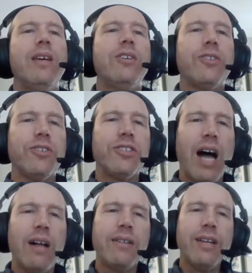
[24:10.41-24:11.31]
So
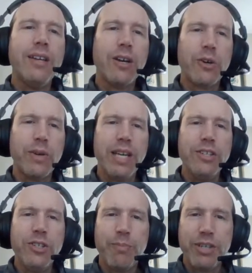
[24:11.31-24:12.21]
Stalin
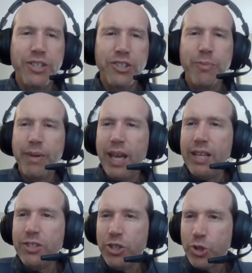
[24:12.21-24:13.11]
agreed to
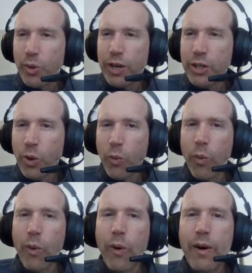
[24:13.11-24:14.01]
participate, to join the
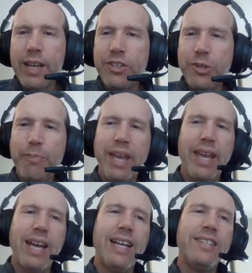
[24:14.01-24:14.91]
war in
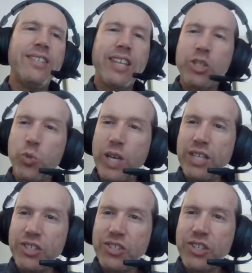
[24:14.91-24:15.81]
Japan 6
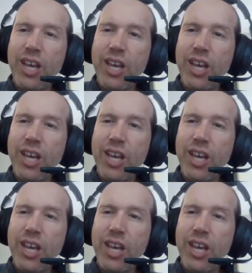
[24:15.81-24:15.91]
weeks